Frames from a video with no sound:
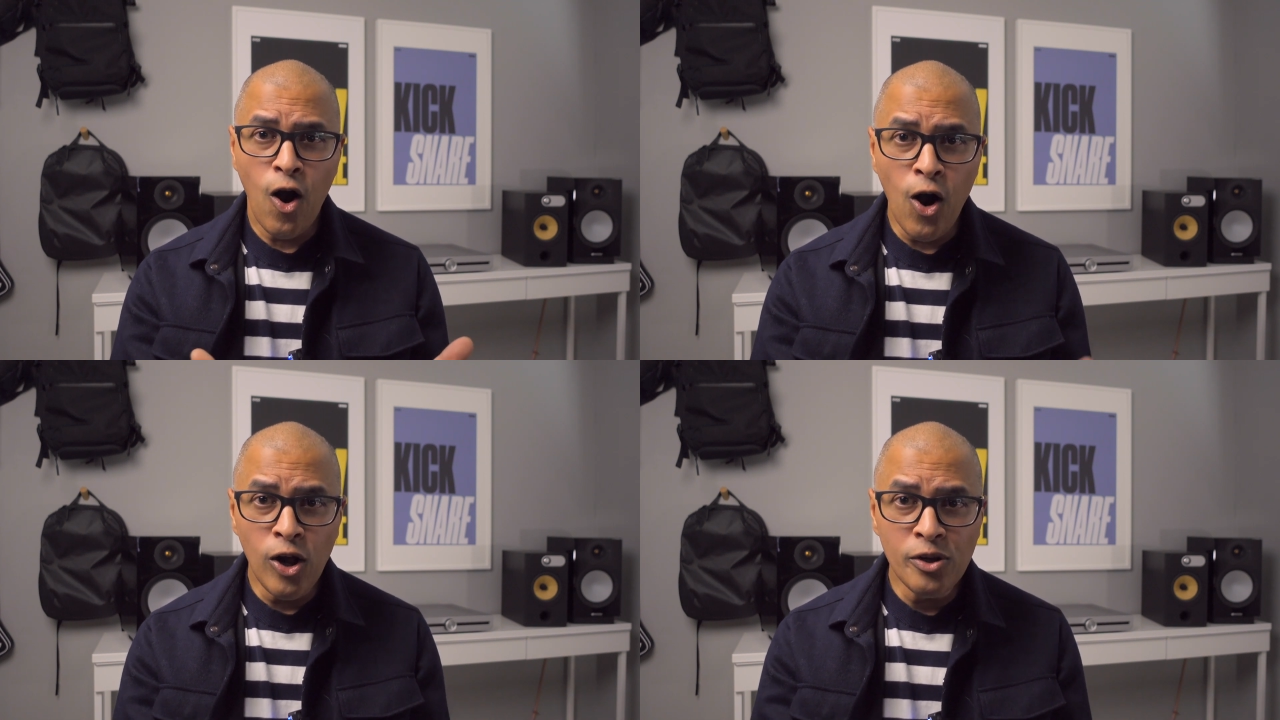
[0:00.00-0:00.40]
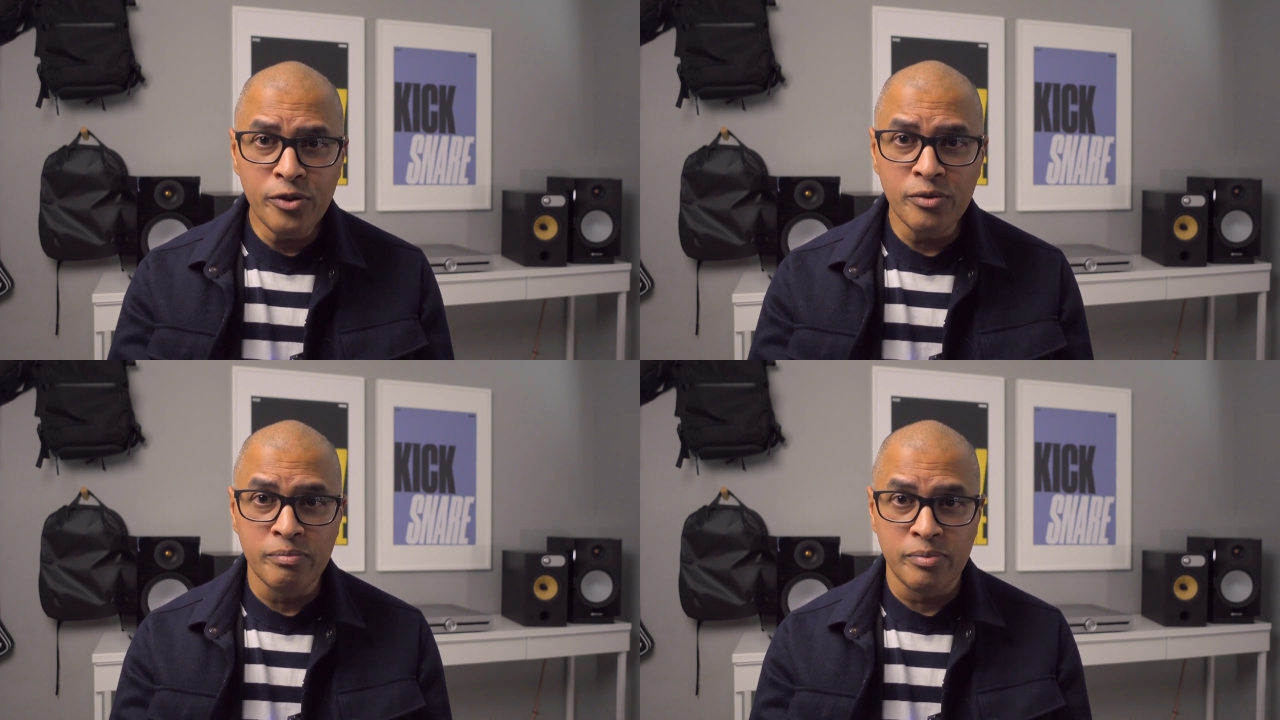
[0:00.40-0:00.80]
all of
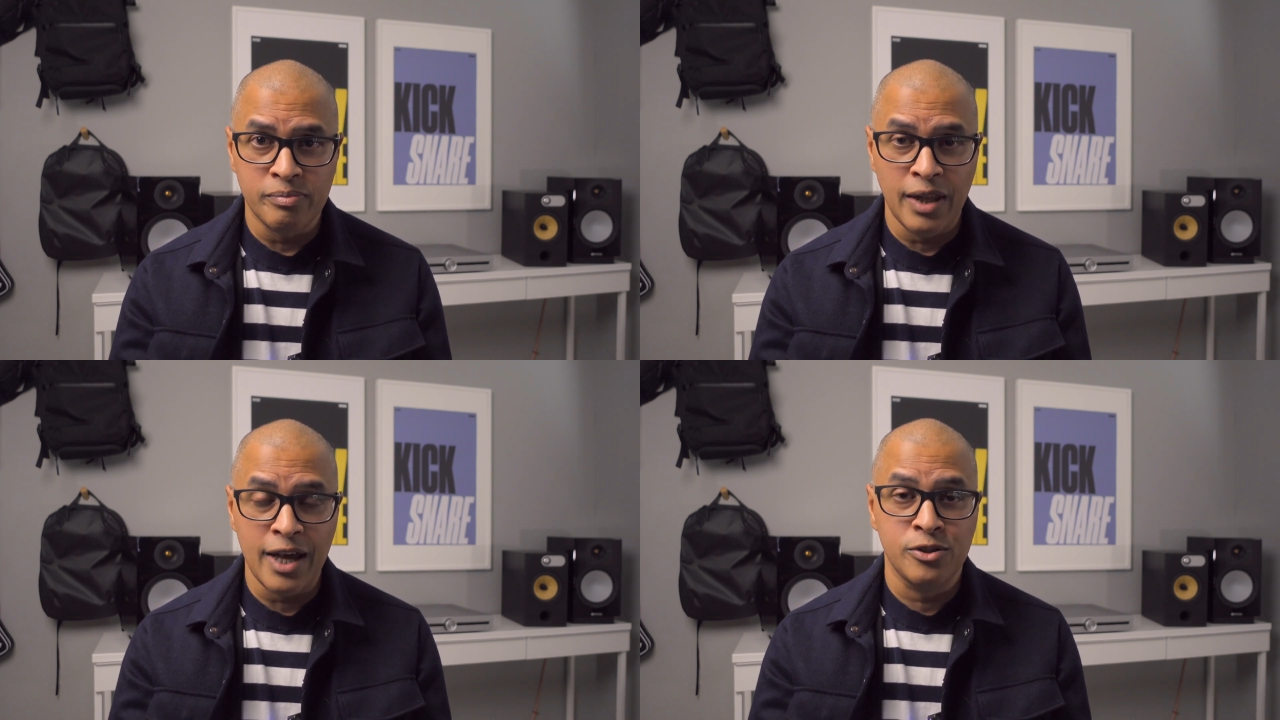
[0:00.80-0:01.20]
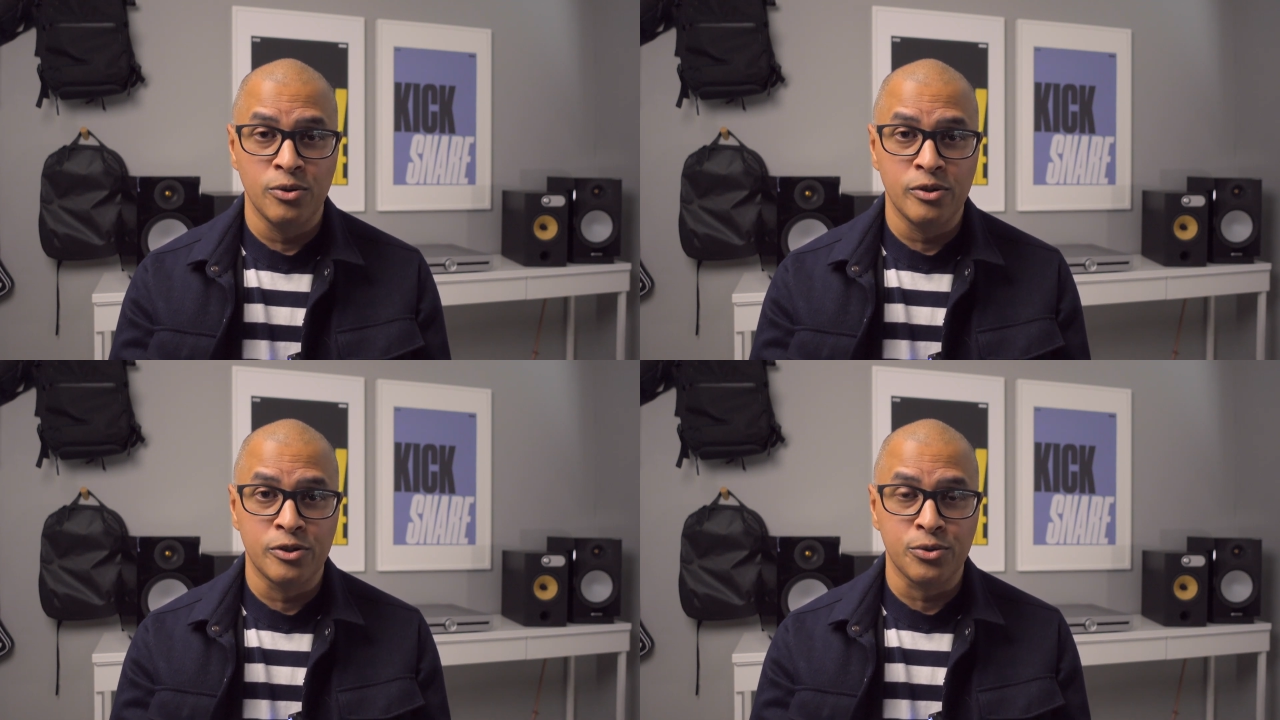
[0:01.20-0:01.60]
them lack
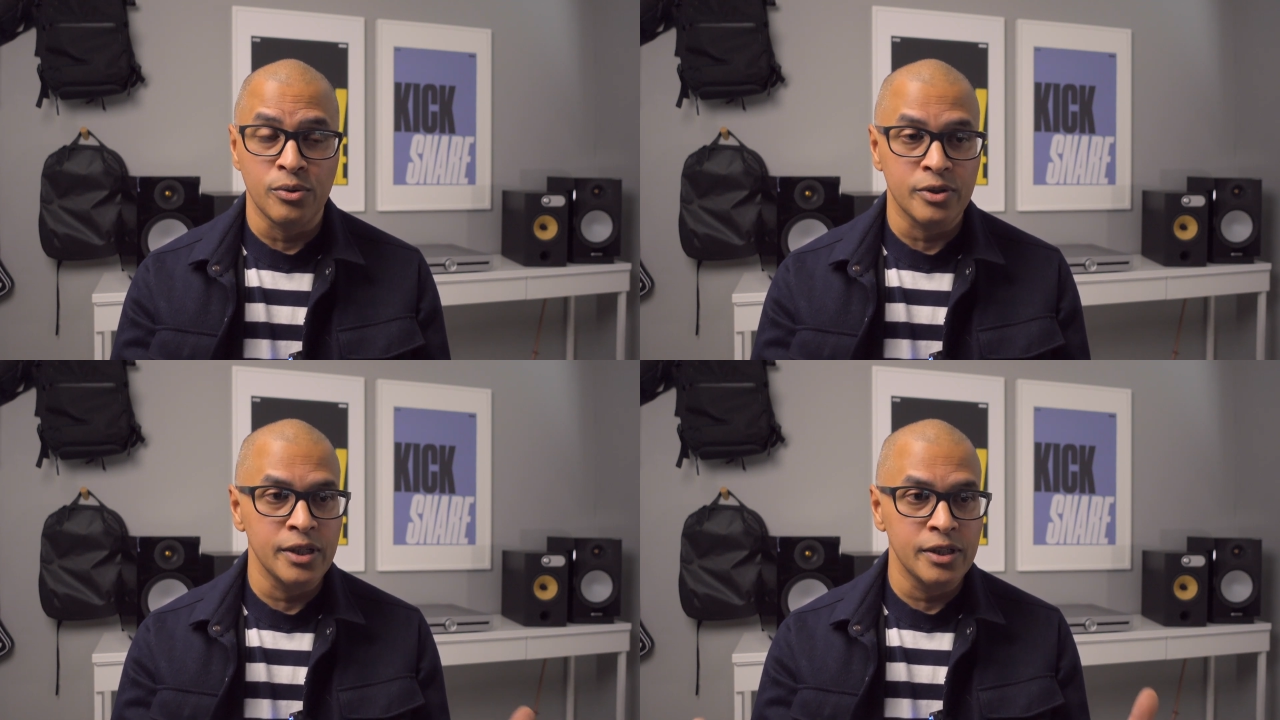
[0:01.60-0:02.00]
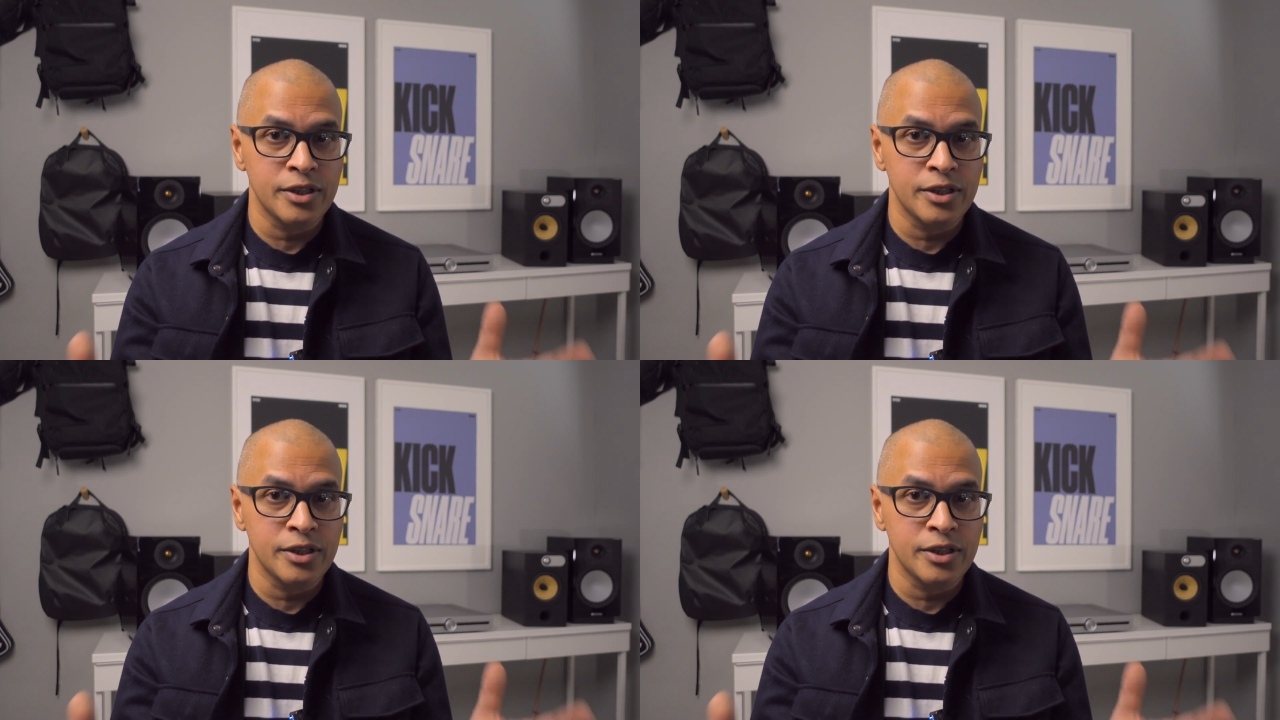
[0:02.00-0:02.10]
tone controls and